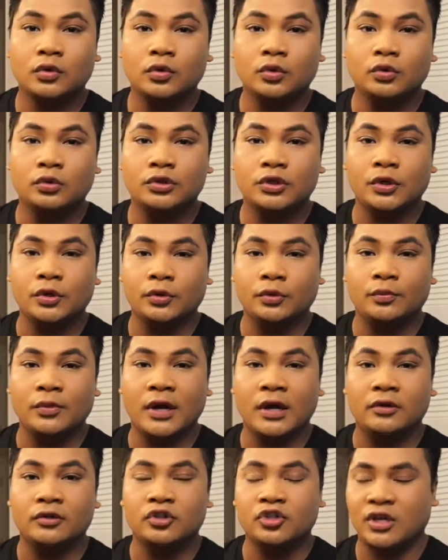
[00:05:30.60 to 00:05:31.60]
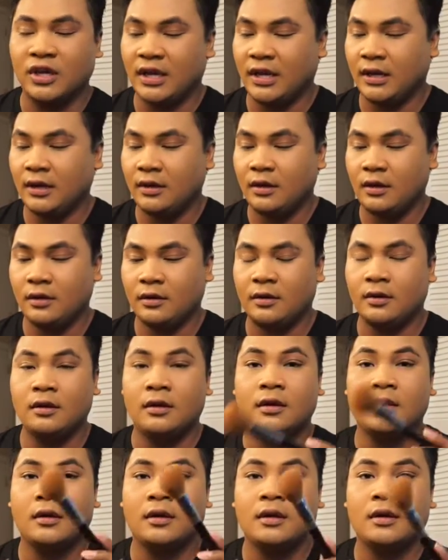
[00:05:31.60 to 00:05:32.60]
cool tone brown shade,
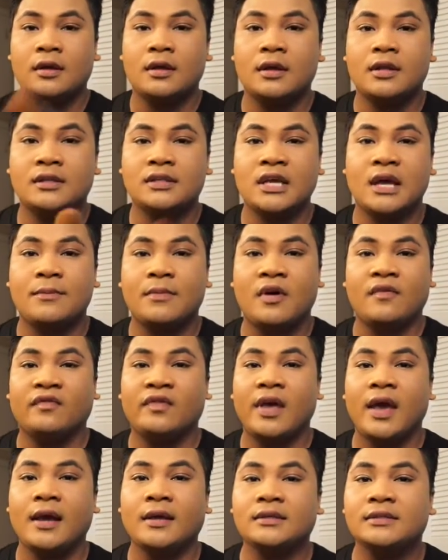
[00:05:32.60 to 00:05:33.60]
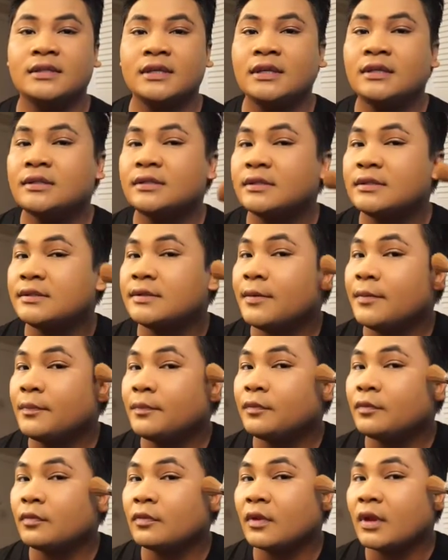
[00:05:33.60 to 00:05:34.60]
tap off the excess,
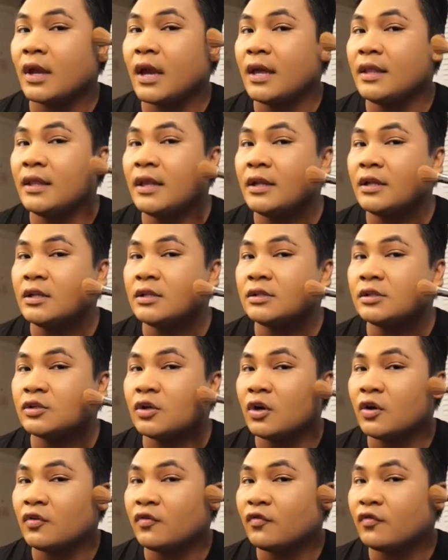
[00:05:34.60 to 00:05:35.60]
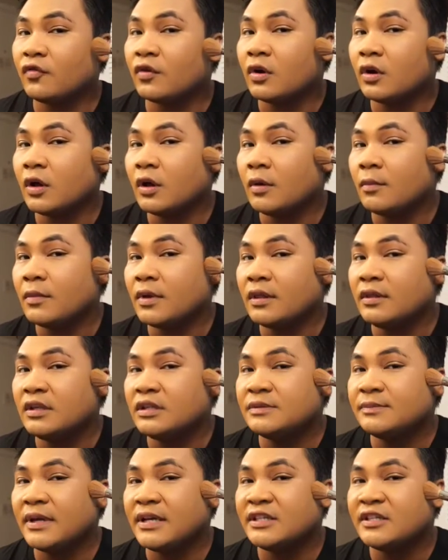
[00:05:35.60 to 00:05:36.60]
and then start from
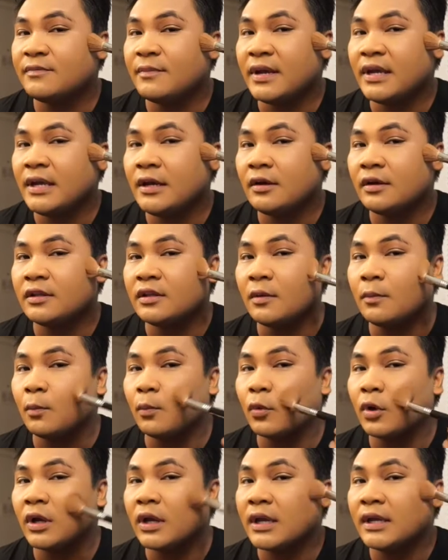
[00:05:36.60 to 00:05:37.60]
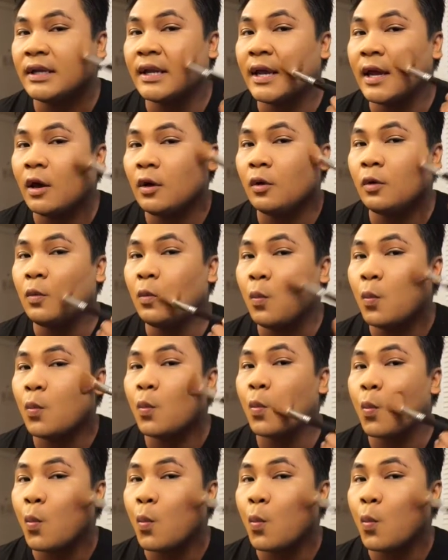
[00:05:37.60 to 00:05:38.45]
this place in my ear and then bring it down.